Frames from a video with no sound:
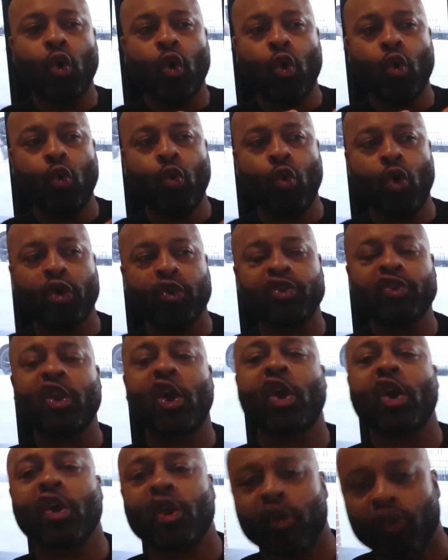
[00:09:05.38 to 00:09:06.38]
who
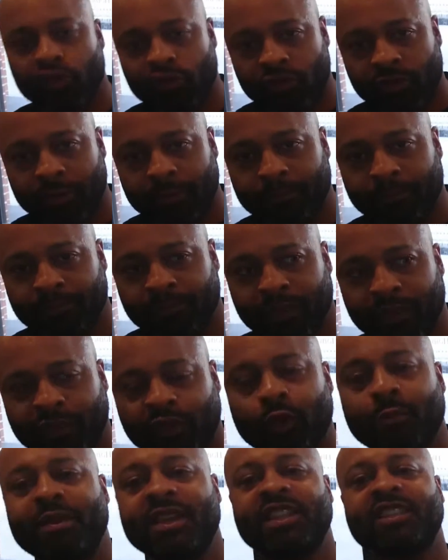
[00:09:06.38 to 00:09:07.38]
yearn
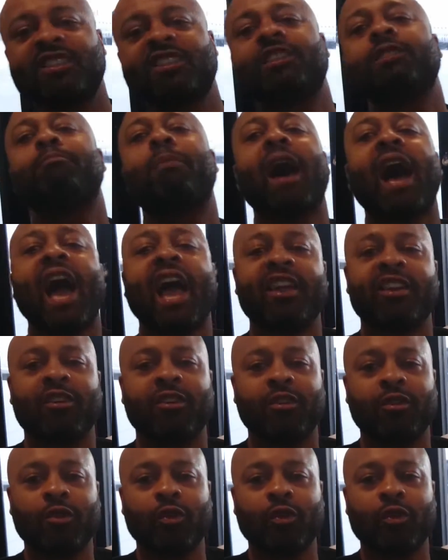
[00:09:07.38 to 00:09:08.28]
to be inspired,